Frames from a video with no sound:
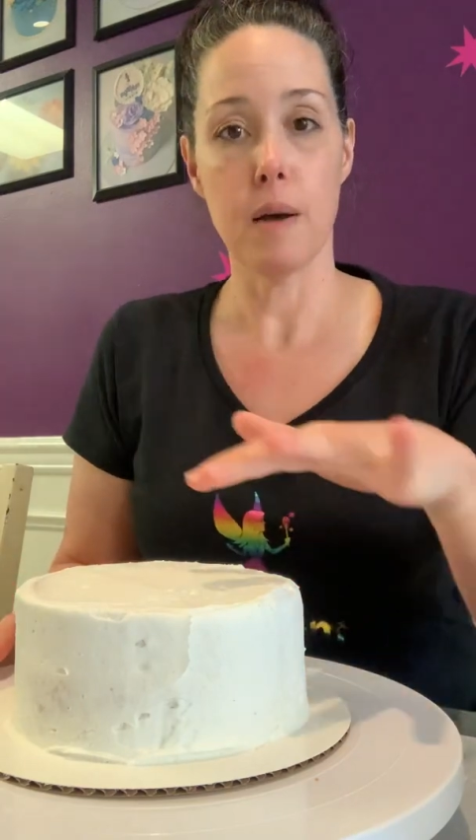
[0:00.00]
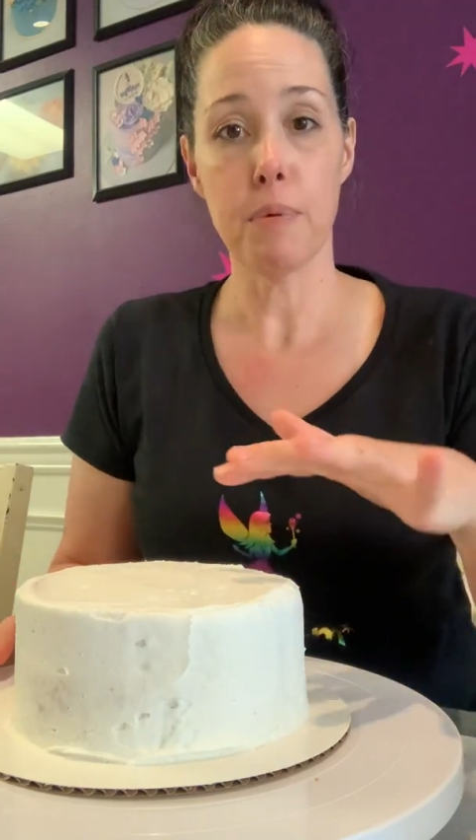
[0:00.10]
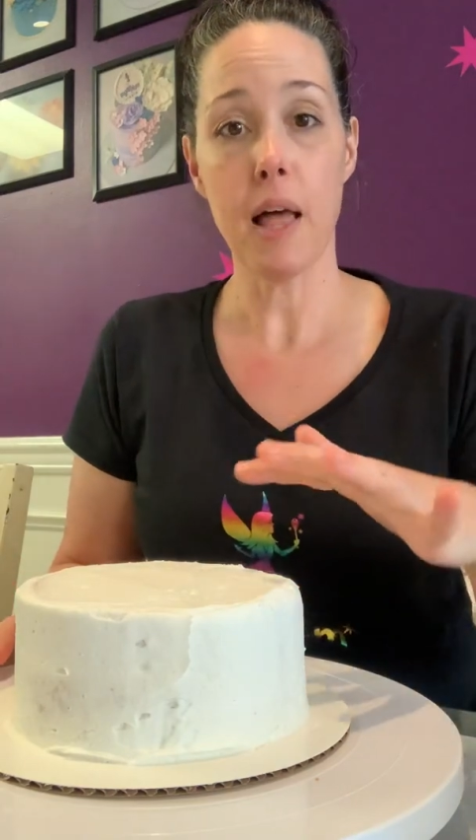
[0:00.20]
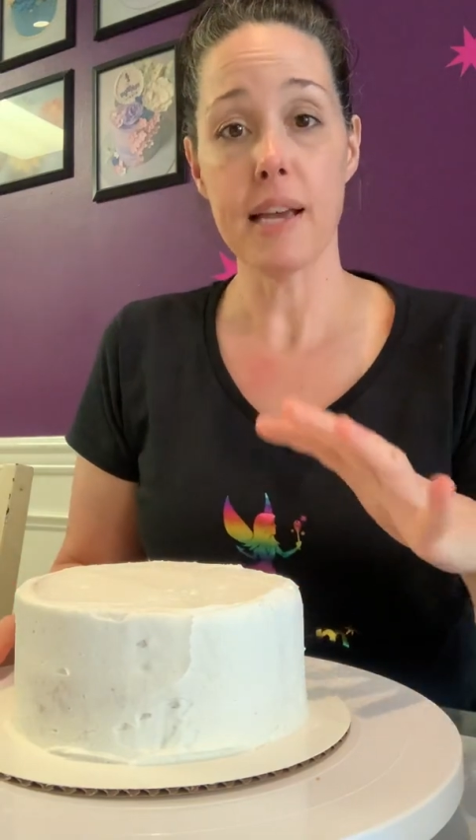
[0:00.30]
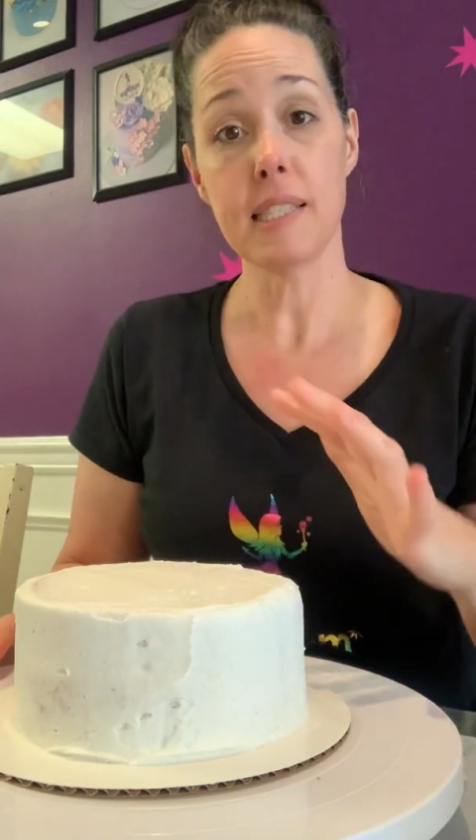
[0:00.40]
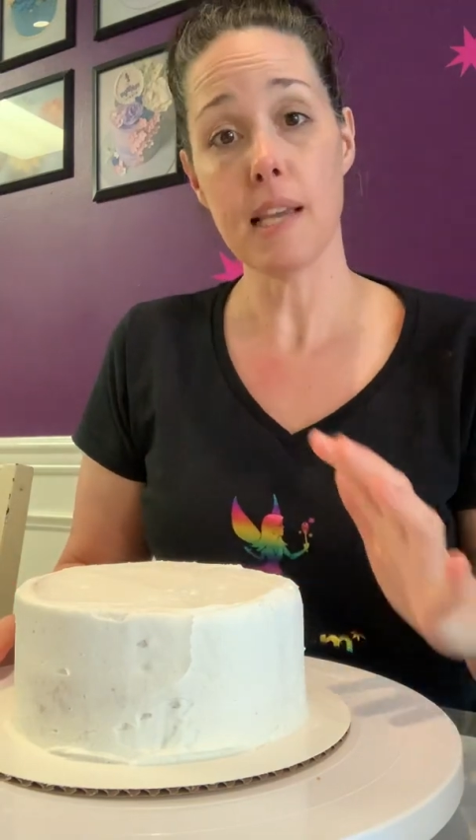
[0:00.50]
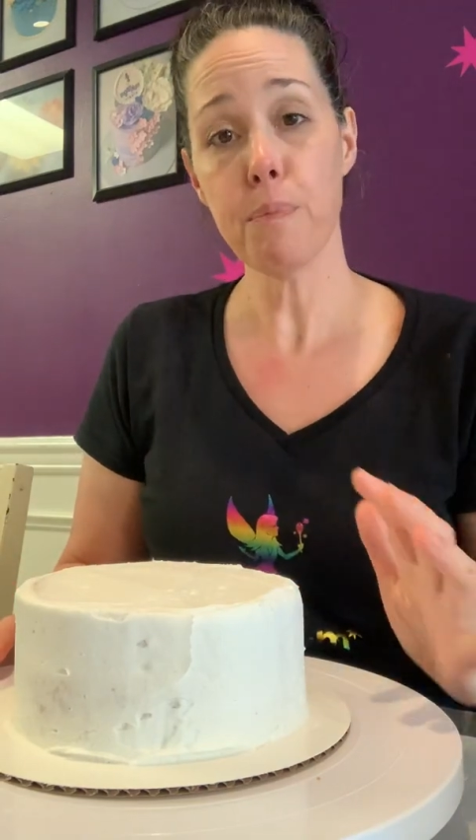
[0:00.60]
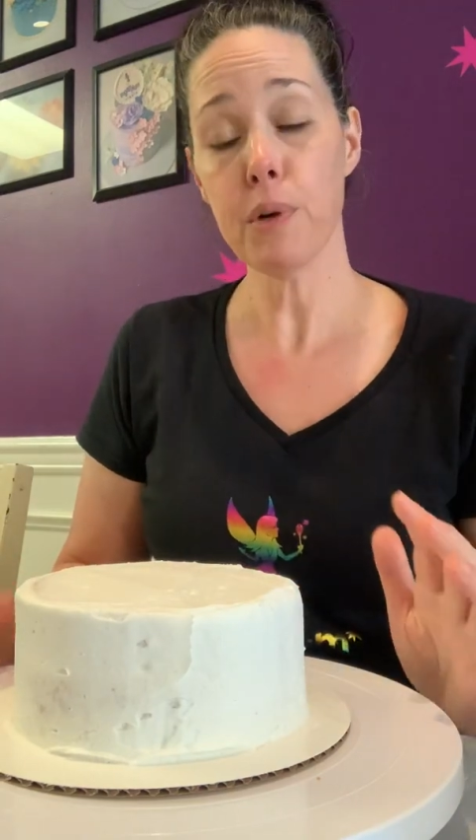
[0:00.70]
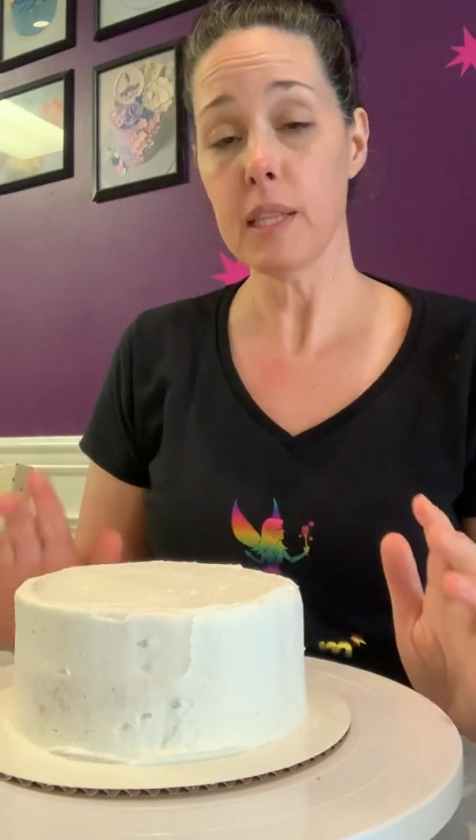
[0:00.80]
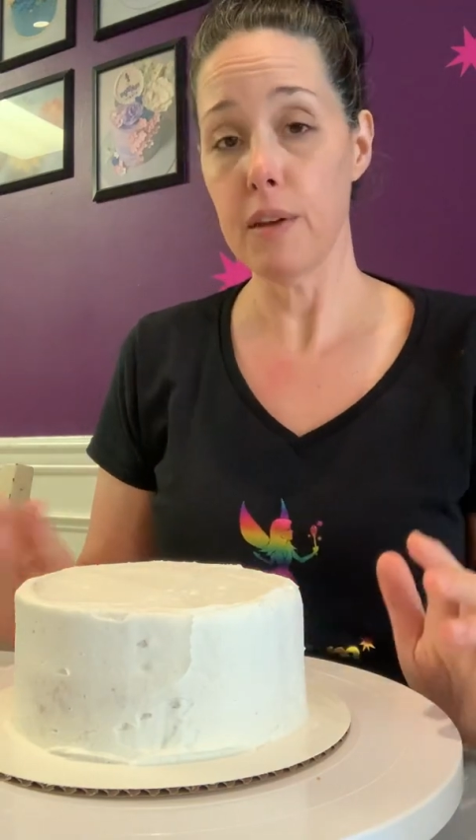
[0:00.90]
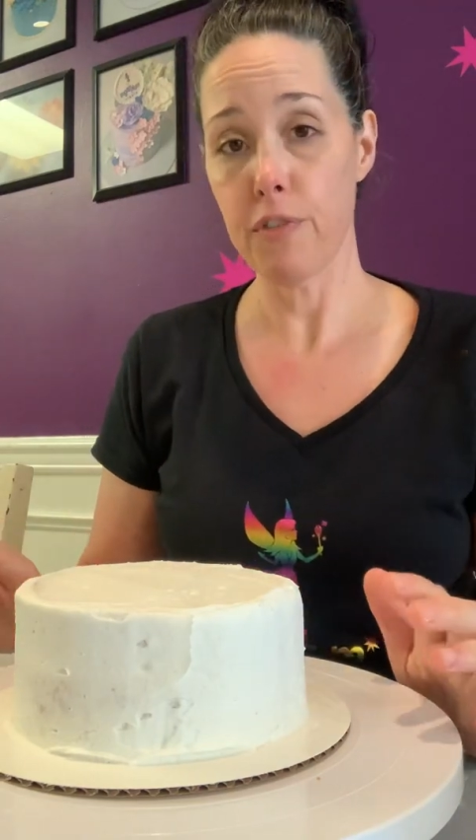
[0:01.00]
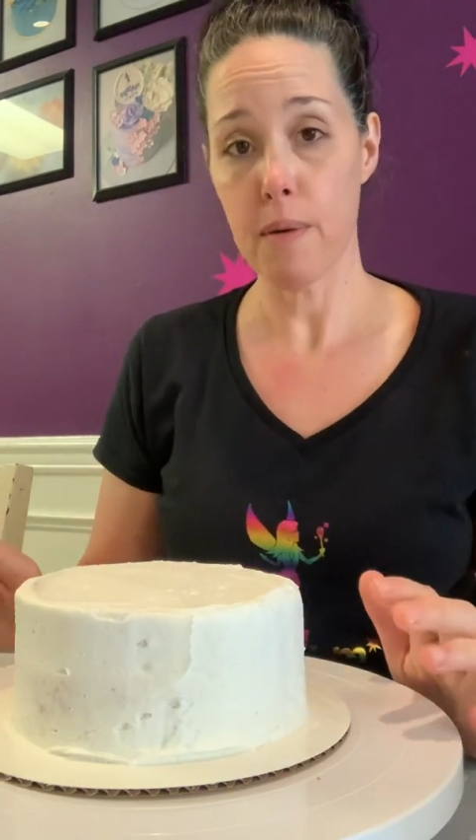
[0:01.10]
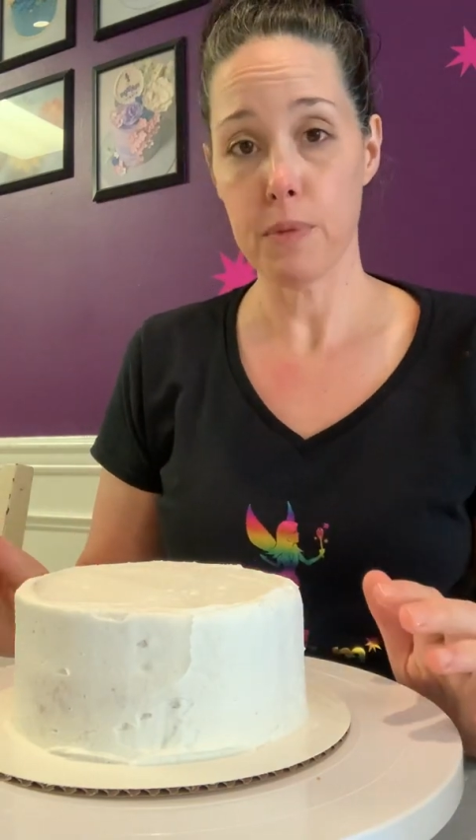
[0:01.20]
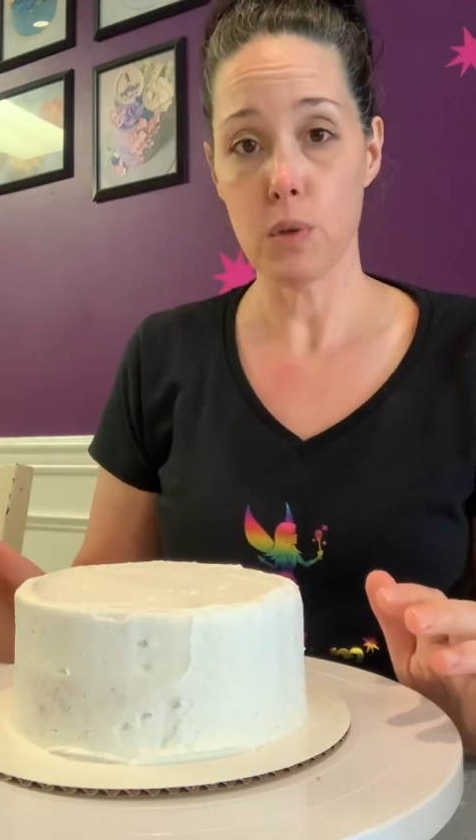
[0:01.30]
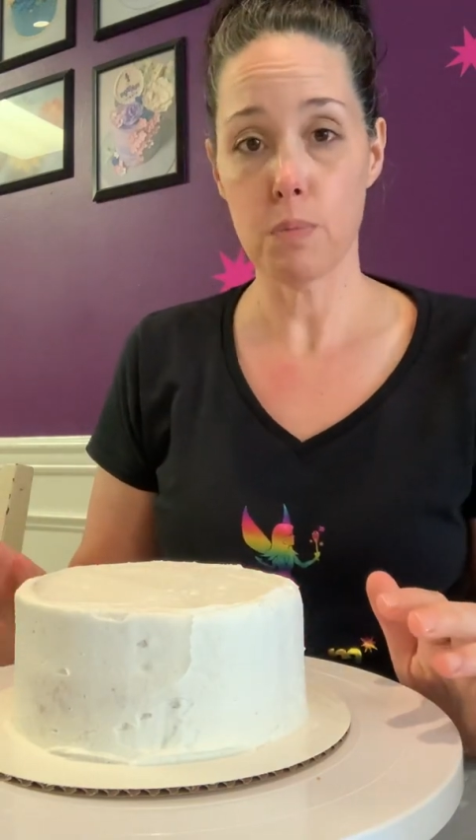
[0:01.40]
apply separately
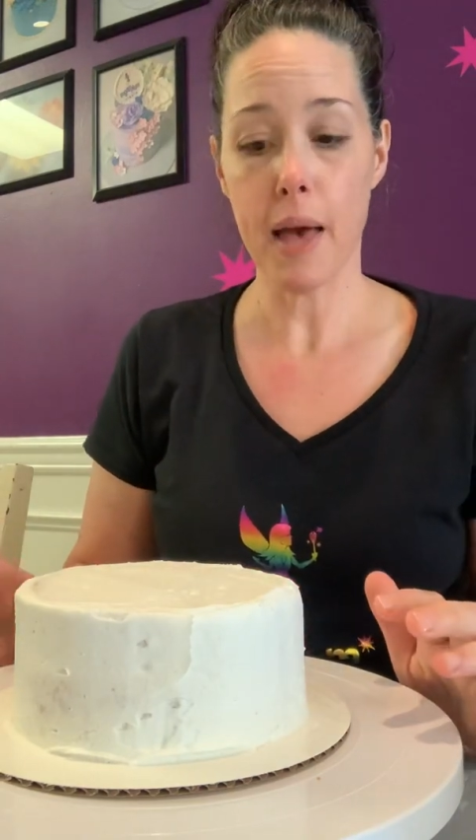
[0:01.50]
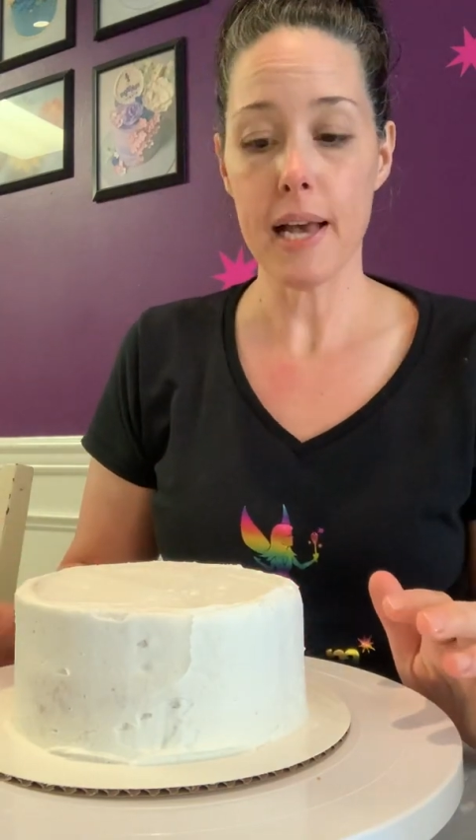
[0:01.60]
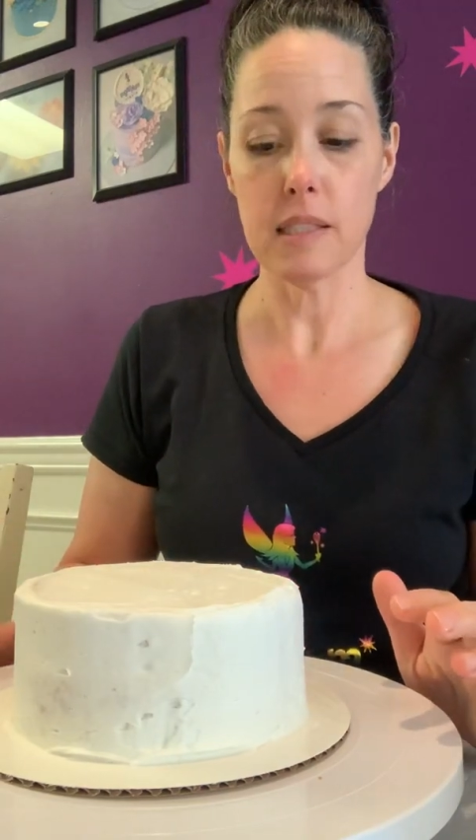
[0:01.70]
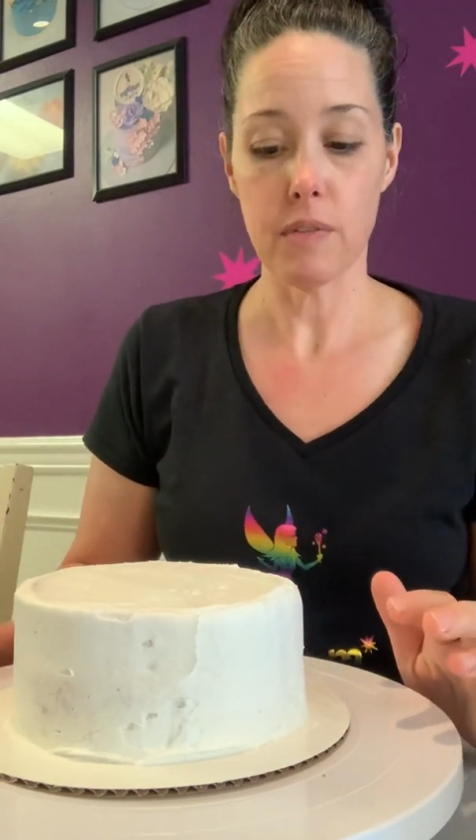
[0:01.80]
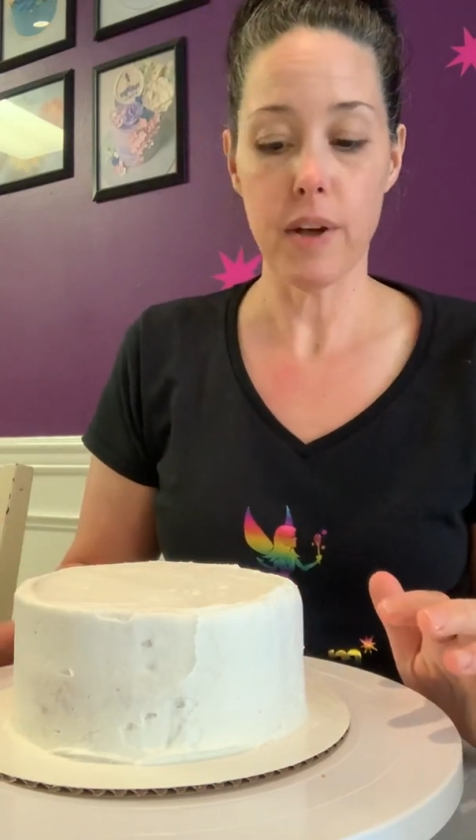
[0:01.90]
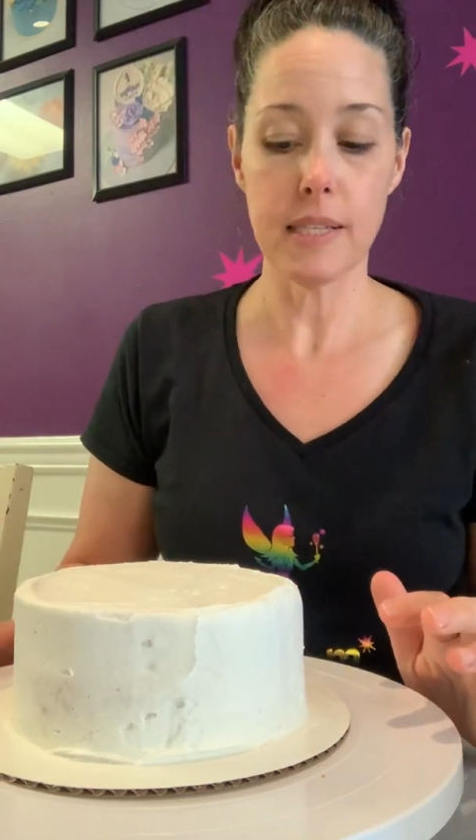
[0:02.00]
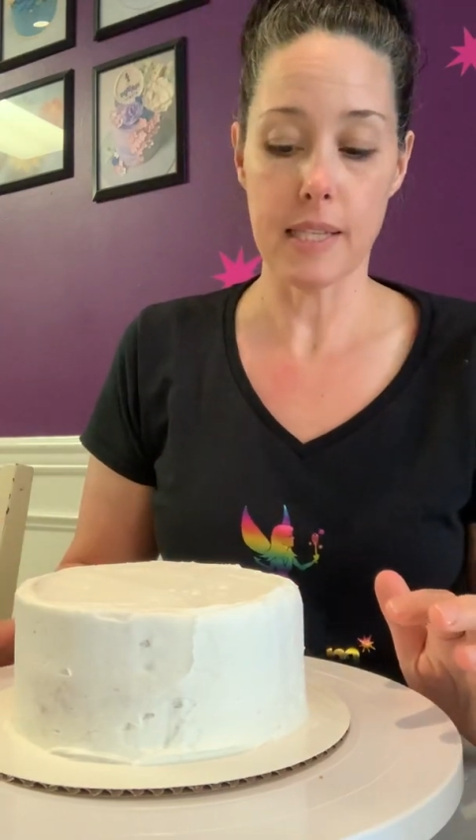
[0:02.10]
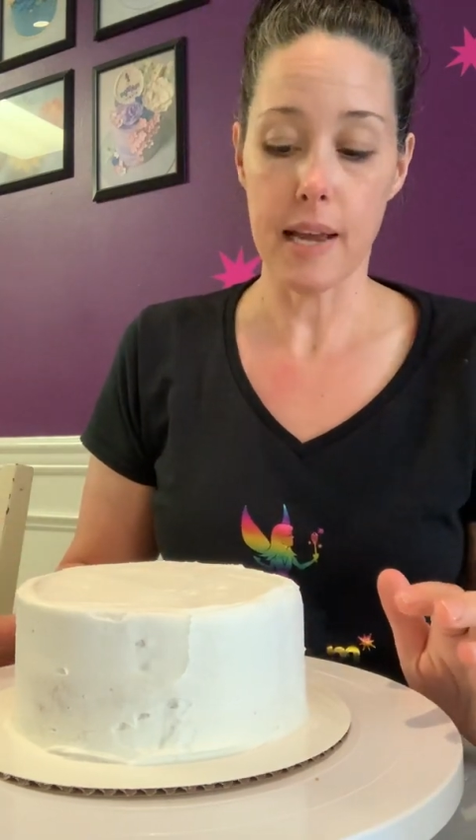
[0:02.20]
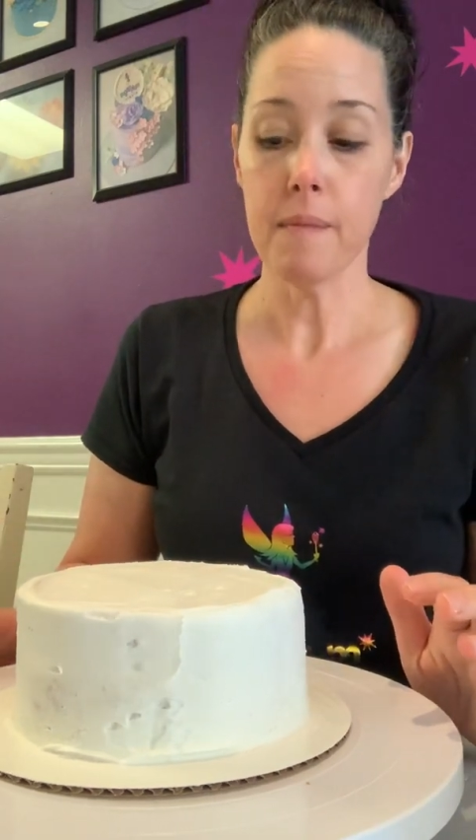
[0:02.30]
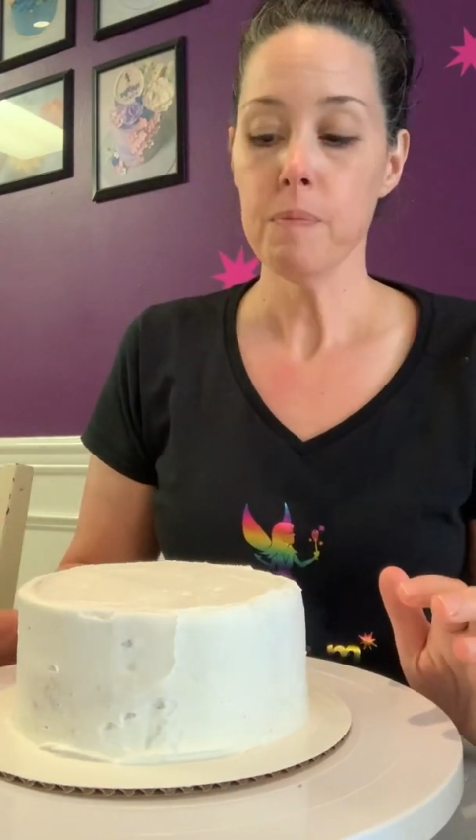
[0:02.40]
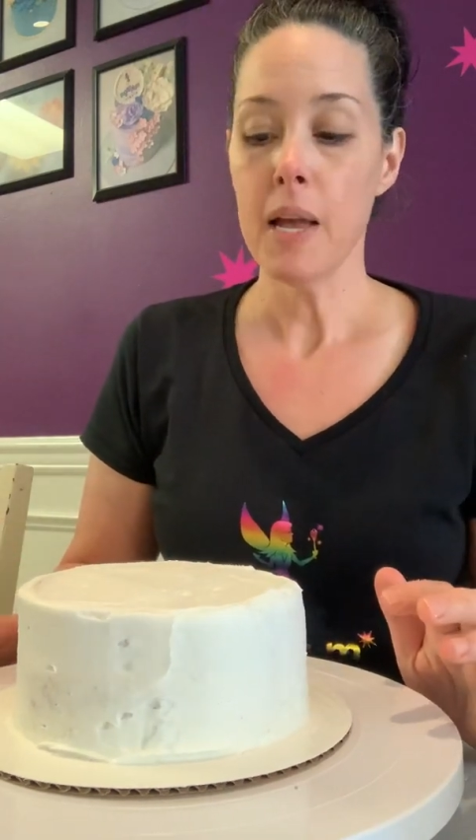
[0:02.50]
from those bags of icing.